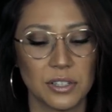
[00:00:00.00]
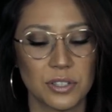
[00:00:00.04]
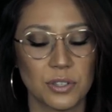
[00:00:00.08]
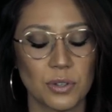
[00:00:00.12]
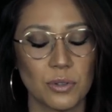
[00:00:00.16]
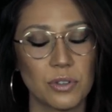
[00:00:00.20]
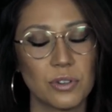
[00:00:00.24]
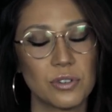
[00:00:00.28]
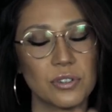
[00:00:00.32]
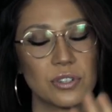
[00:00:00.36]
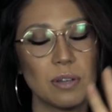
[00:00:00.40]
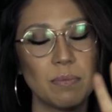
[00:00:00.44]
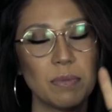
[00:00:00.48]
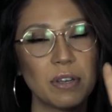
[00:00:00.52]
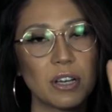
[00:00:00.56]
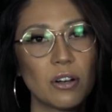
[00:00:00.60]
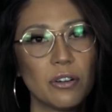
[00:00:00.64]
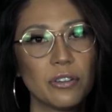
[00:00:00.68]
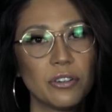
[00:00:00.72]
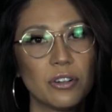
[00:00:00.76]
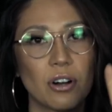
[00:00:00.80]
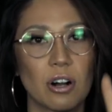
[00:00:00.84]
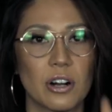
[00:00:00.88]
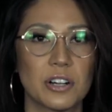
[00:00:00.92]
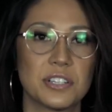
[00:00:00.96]
So there's something
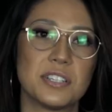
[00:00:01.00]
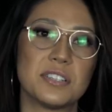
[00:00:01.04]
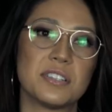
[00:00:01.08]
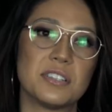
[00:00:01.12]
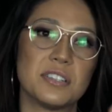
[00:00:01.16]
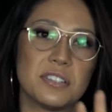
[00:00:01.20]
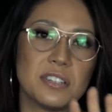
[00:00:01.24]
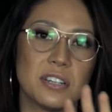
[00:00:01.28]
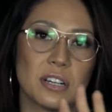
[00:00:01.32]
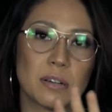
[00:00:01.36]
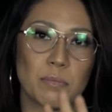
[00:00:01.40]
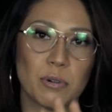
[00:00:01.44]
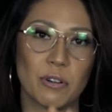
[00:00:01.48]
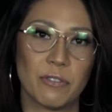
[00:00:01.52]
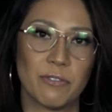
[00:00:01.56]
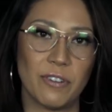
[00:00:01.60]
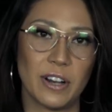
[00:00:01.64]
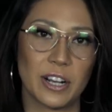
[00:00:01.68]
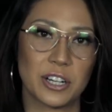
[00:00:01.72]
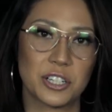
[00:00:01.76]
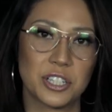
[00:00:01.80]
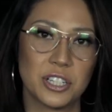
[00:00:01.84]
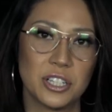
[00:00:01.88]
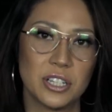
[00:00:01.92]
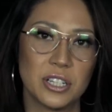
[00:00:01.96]
called narcissistic
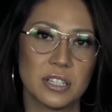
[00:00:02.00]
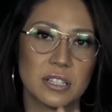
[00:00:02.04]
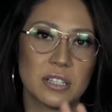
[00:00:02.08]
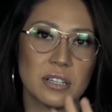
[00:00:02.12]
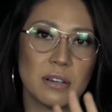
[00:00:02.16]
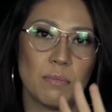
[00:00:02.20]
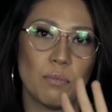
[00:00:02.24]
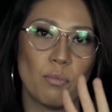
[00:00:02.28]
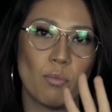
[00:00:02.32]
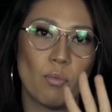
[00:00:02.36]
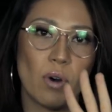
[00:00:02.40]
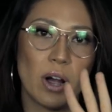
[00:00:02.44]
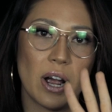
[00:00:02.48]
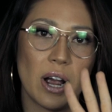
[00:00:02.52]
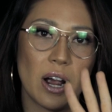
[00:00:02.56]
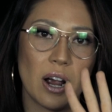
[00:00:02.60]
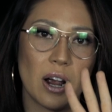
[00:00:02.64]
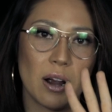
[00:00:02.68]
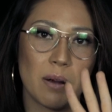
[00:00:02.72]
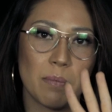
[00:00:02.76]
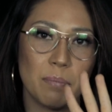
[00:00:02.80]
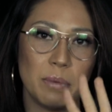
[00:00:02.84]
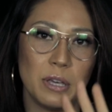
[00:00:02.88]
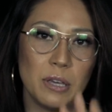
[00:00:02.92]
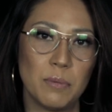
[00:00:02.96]
perfectionism,
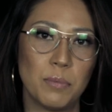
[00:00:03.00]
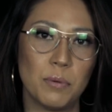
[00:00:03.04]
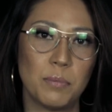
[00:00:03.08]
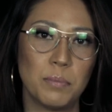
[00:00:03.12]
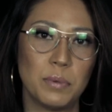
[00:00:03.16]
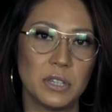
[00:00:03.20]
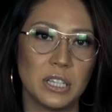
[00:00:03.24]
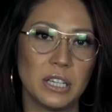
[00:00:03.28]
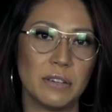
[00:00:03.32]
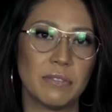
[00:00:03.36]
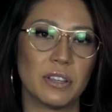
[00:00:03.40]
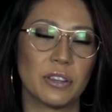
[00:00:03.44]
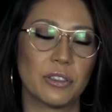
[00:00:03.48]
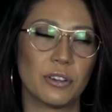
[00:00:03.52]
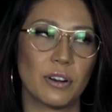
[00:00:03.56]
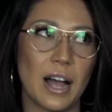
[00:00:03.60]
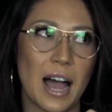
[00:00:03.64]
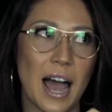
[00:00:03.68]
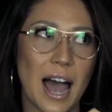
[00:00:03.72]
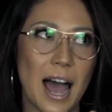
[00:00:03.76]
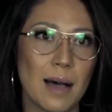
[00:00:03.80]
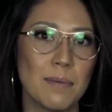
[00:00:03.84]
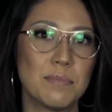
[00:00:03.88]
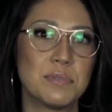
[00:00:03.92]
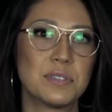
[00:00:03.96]
where people believe that
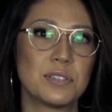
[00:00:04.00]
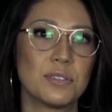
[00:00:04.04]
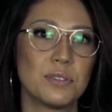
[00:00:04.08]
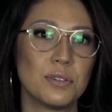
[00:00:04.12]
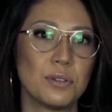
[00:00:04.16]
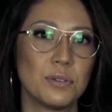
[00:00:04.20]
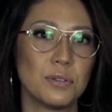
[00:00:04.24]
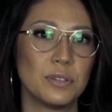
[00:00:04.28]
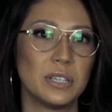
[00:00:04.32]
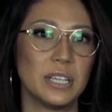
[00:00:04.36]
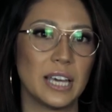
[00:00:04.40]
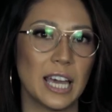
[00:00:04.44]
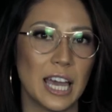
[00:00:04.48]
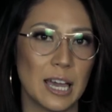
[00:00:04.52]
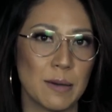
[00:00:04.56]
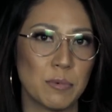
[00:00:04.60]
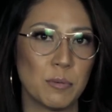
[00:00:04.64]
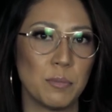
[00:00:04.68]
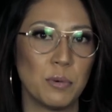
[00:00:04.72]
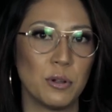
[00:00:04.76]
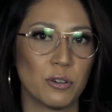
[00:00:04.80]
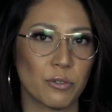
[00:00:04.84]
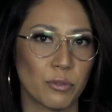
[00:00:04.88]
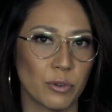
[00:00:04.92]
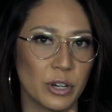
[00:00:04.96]
they're absolutely
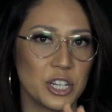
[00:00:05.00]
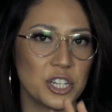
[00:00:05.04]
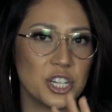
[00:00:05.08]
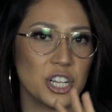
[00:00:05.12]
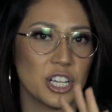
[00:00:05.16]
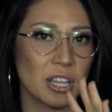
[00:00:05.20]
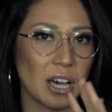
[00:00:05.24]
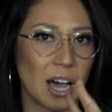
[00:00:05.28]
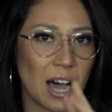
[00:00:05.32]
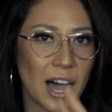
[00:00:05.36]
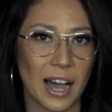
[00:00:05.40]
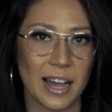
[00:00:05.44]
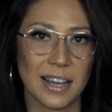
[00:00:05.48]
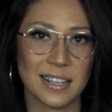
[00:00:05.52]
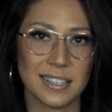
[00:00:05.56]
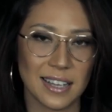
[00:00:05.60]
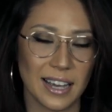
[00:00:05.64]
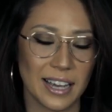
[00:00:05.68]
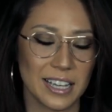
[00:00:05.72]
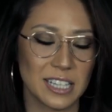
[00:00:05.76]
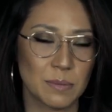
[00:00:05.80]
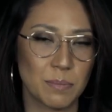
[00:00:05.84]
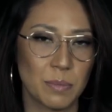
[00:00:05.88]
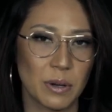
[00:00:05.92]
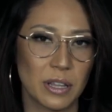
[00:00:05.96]
capable of reaching the highest
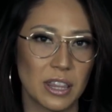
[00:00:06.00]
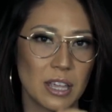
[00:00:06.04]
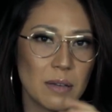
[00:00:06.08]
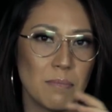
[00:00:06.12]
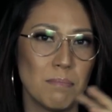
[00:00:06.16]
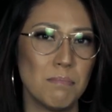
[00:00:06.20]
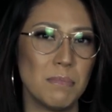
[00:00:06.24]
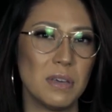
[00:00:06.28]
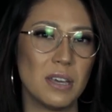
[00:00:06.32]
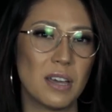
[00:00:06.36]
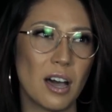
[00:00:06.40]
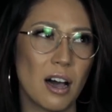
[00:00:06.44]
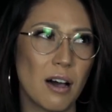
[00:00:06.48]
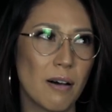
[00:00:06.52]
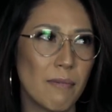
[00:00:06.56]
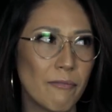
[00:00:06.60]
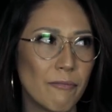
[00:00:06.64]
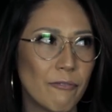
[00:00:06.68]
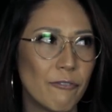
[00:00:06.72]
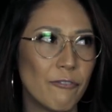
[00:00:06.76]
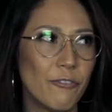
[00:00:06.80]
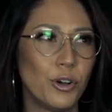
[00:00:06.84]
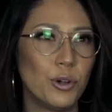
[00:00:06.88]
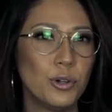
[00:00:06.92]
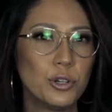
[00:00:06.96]
heights, but then
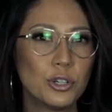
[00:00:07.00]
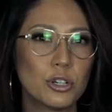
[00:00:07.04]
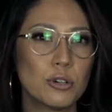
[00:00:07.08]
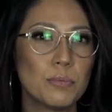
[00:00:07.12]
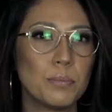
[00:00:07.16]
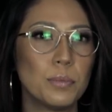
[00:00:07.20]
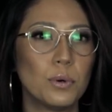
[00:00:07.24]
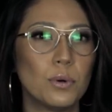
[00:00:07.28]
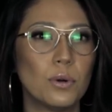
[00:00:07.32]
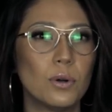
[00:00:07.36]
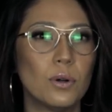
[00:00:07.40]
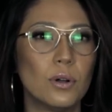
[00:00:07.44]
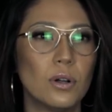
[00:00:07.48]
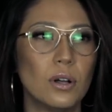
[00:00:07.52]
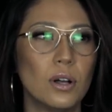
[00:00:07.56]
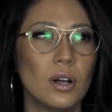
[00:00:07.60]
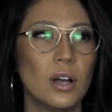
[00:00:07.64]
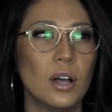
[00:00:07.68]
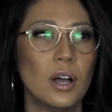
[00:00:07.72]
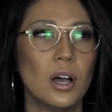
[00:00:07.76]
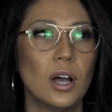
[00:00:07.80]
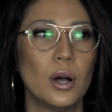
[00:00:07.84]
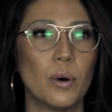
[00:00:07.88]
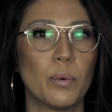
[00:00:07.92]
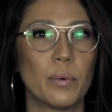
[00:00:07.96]
become
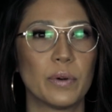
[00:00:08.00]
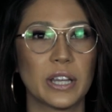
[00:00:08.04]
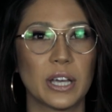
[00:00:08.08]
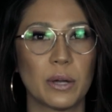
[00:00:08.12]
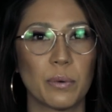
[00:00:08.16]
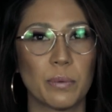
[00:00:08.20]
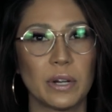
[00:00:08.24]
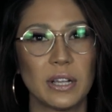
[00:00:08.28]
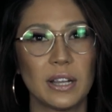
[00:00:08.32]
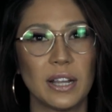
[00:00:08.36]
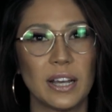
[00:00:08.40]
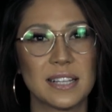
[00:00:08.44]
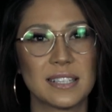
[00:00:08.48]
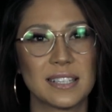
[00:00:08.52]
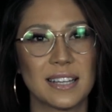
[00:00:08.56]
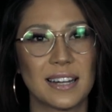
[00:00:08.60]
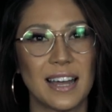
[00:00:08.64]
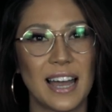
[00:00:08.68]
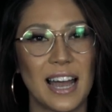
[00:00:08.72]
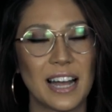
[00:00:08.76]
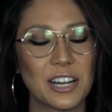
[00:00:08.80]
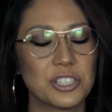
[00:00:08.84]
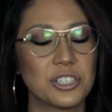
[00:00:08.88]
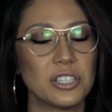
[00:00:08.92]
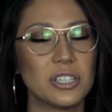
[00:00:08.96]
vulnerable when they realize
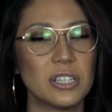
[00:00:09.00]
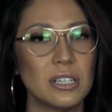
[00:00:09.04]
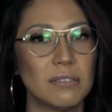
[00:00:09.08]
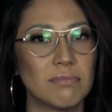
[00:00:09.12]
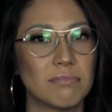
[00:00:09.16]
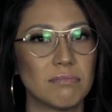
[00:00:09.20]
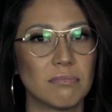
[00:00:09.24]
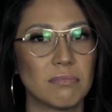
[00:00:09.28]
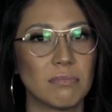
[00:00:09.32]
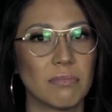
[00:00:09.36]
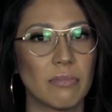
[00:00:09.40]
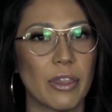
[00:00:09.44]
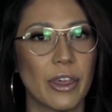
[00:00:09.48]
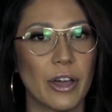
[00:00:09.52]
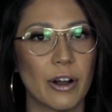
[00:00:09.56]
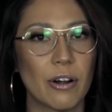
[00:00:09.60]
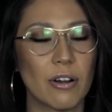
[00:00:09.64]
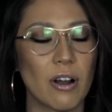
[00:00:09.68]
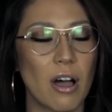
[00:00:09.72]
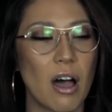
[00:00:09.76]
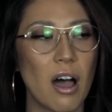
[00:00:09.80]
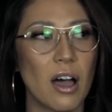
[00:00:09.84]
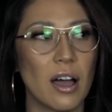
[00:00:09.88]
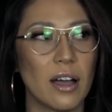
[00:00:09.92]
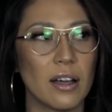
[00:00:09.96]
that actually
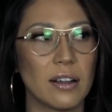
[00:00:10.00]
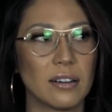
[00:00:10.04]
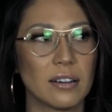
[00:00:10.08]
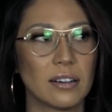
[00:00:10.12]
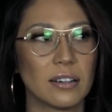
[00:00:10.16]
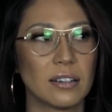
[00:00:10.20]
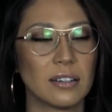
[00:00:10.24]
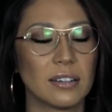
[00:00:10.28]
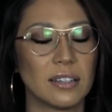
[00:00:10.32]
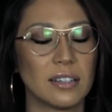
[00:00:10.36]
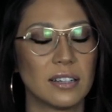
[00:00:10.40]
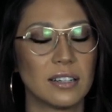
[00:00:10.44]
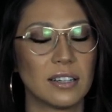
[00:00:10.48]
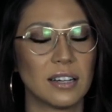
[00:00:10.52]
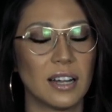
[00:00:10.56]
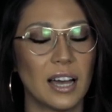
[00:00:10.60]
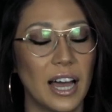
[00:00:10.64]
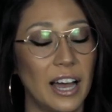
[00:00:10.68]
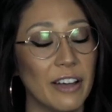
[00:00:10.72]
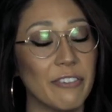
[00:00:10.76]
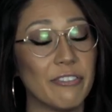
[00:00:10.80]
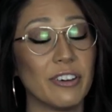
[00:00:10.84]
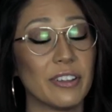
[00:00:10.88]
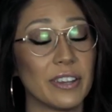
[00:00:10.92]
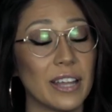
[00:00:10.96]
they're not. And
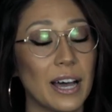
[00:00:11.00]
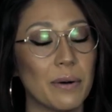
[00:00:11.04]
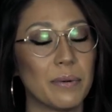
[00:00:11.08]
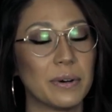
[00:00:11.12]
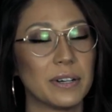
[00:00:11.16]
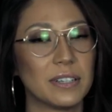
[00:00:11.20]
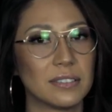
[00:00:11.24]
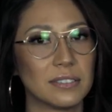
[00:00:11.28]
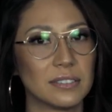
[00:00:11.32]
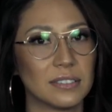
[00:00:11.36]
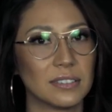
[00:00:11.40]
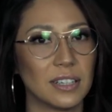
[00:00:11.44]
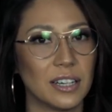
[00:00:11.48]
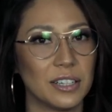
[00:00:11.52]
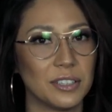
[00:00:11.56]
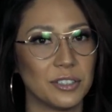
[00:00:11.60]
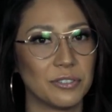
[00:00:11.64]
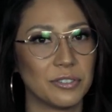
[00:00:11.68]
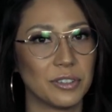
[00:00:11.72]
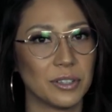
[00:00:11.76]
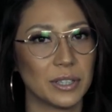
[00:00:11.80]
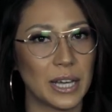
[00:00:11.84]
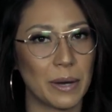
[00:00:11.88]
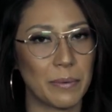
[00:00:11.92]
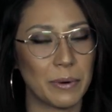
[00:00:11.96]
I feel that one. I
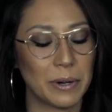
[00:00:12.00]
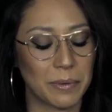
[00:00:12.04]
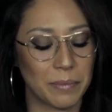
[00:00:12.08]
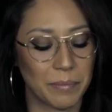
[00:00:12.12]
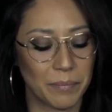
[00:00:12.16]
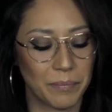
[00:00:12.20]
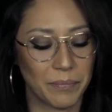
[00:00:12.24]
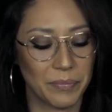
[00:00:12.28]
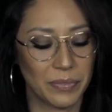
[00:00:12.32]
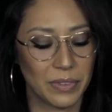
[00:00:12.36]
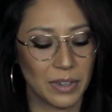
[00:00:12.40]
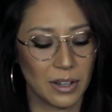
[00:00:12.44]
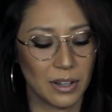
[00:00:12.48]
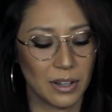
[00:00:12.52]
do feel that one.